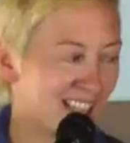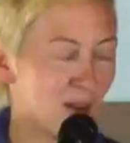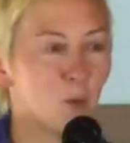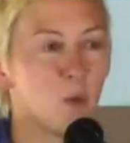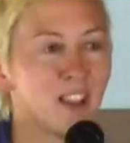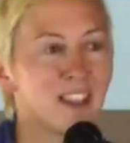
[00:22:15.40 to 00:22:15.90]
like
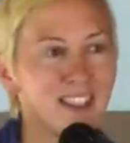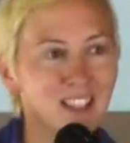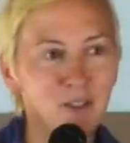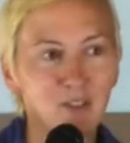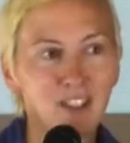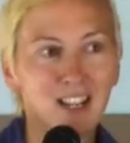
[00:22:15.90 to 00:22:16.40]
that one
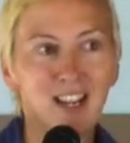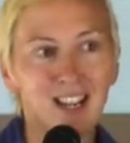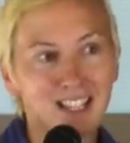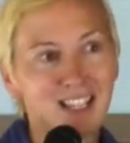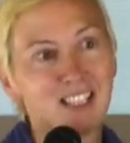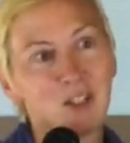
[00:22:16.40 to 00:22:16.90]
thing you
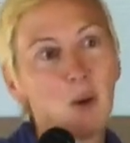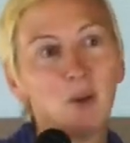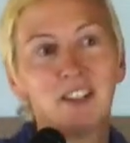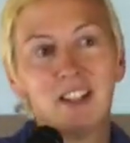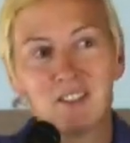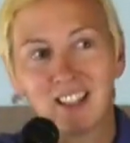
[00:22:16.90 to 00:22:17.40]
forgot that's
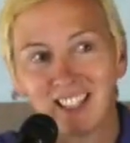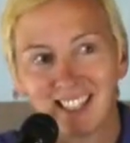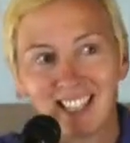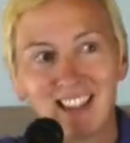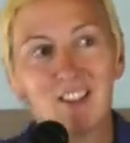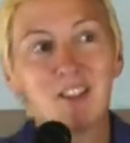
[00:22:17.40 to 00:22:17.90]
holding
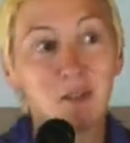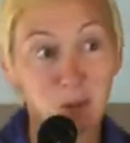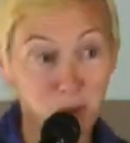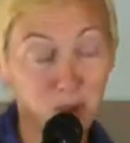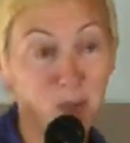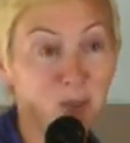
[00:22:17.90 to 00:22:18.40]
everything together that
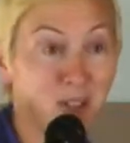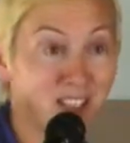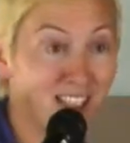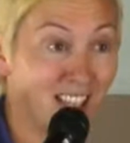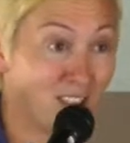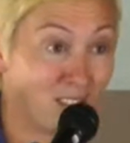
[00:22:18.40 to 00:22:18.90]
you're supposed to
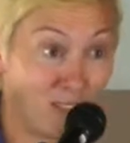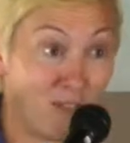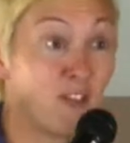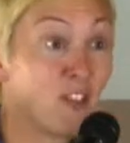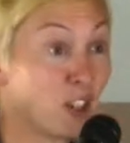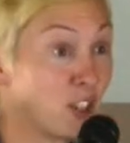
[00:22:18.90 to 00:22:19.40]
put together at
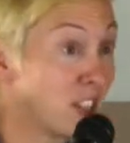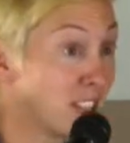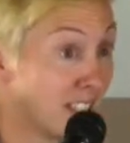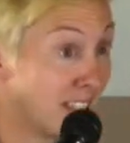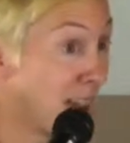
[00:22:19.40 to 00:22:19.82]
the first